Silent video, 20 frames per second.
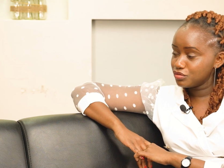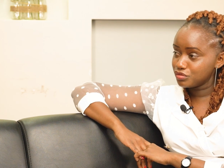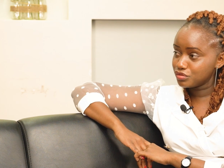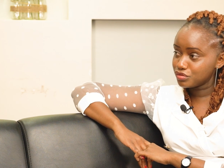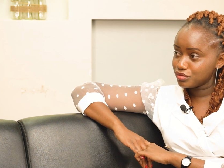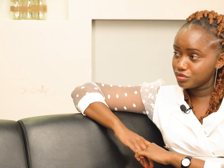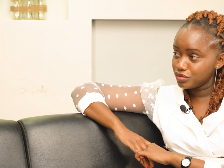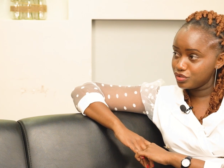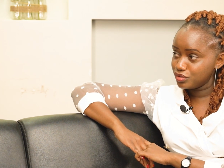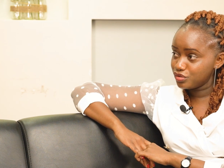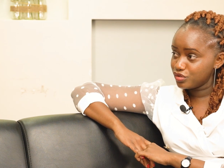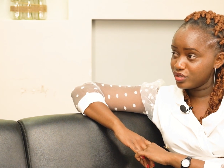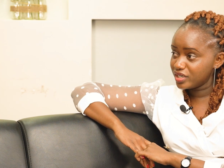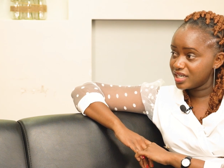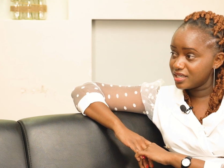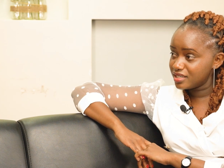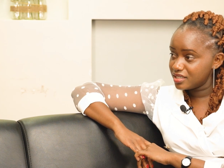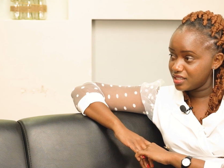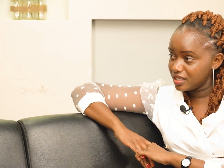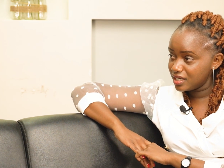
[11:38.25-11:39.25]
to grow your
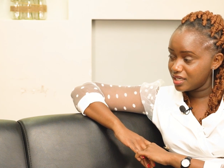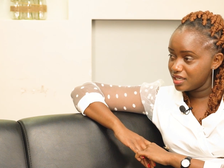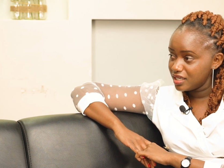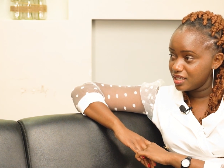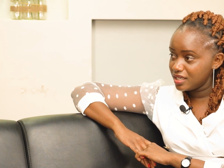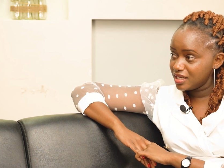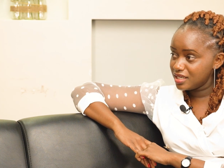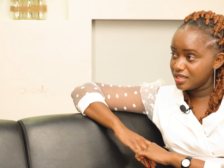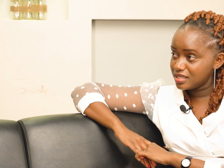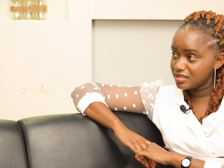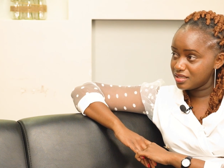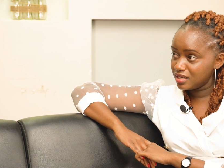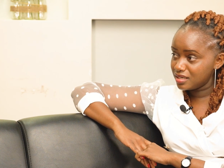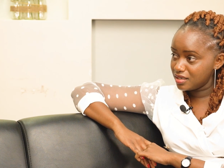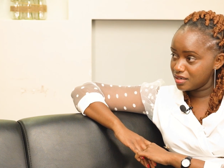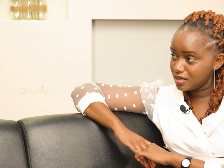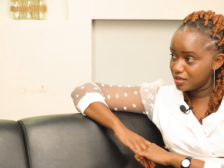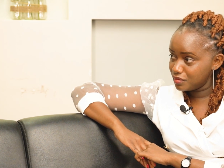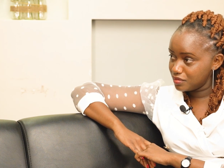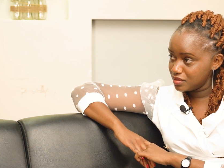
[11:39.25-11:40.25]
career as
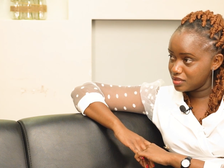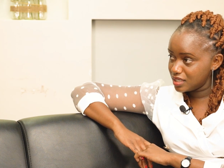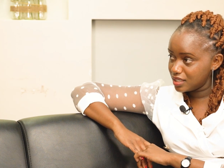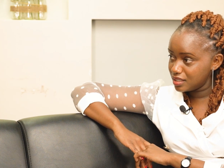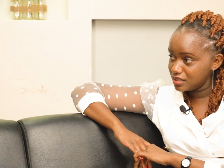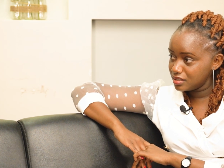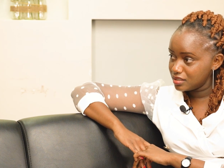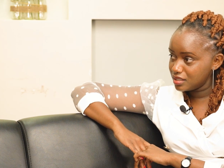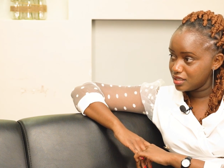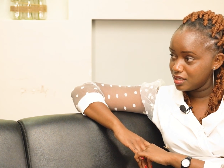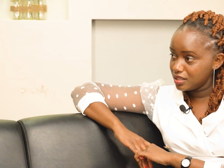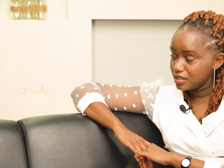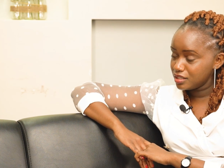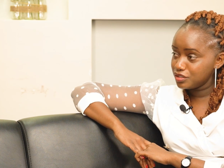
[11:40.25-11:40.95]
an accountant.